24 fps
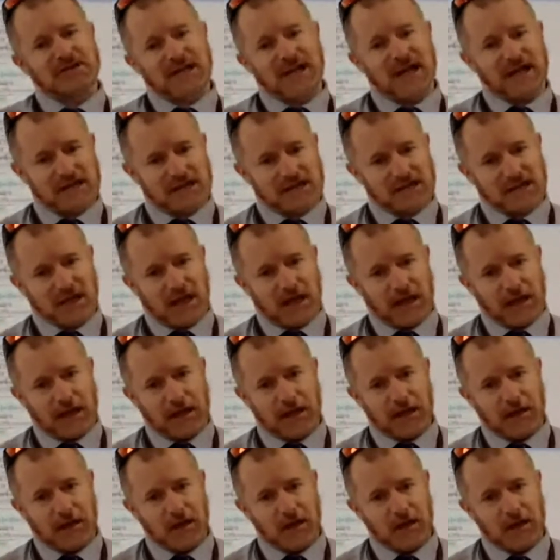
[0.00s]
case study.
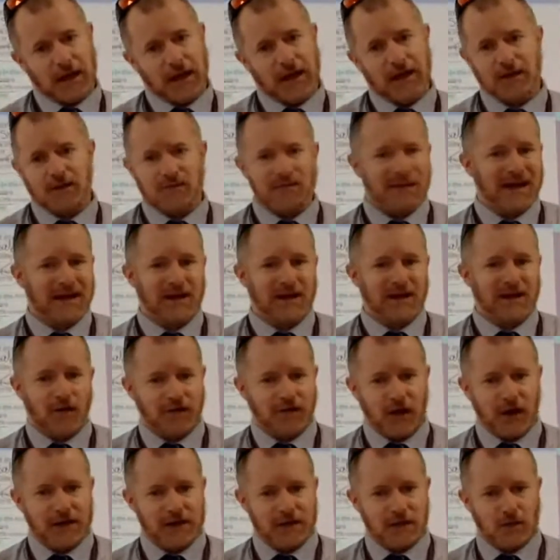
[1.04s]
Okay? You may not
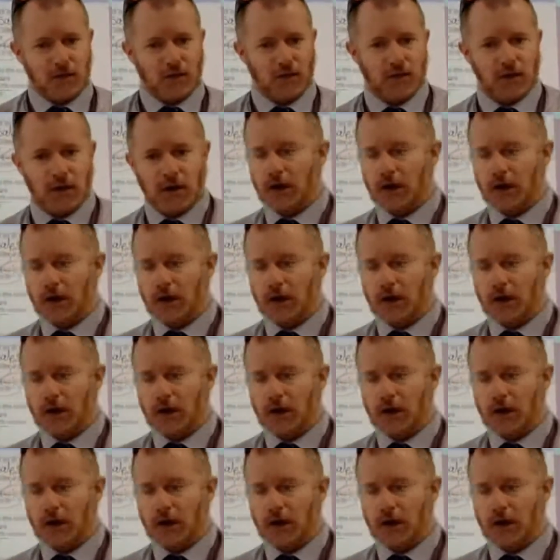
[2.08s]
find it all.